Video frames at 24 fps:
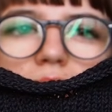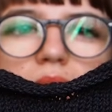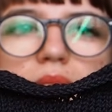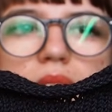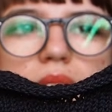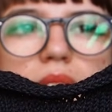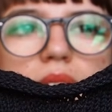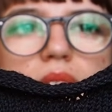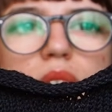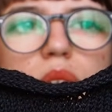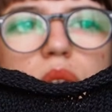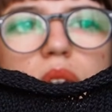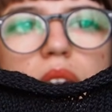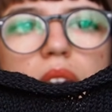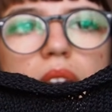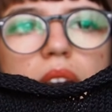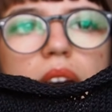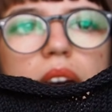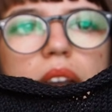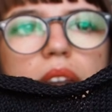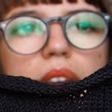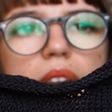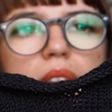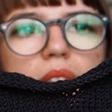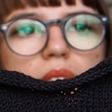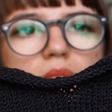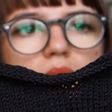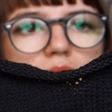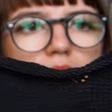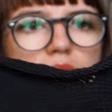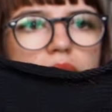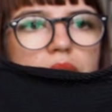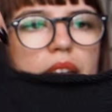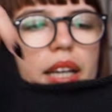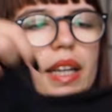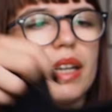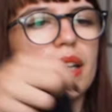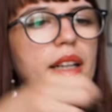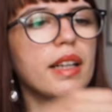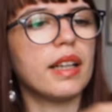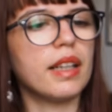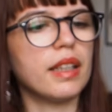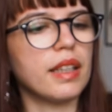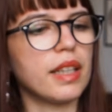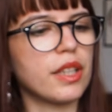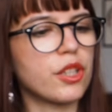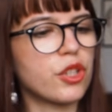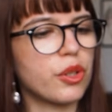still curling it in a
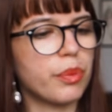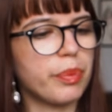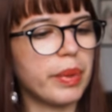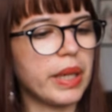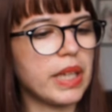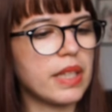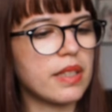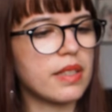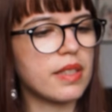little bit,